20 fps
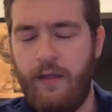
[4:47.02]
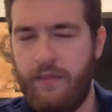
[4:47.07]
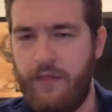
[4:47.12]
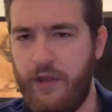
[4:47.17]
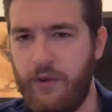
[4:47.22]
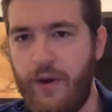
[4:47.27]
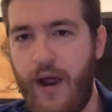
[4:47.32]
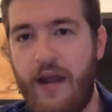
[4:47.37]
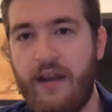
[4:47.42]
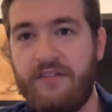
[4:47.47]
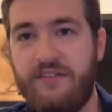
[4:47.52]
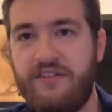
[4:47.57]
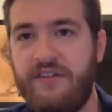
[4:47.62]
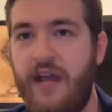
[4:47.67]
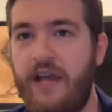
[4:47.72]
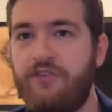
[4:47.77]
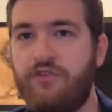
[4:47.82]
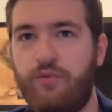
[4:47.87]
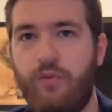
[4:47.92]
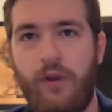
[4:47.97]
the United
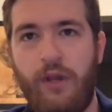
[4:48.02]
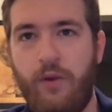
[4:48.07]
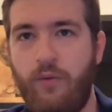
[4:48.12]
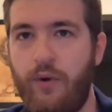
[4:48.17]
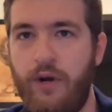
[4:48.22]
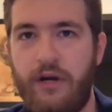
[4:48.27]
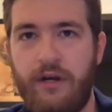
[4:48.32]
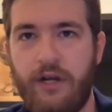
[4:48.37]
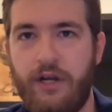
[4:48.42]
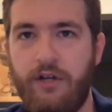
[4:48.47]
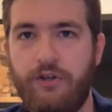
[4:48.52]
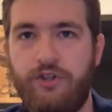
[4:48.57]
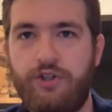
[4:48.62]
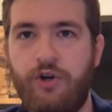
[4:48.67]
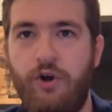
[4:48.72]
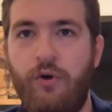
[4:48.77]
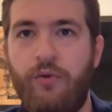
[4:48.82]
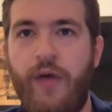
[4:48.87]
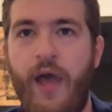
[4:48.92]
States really wanted to control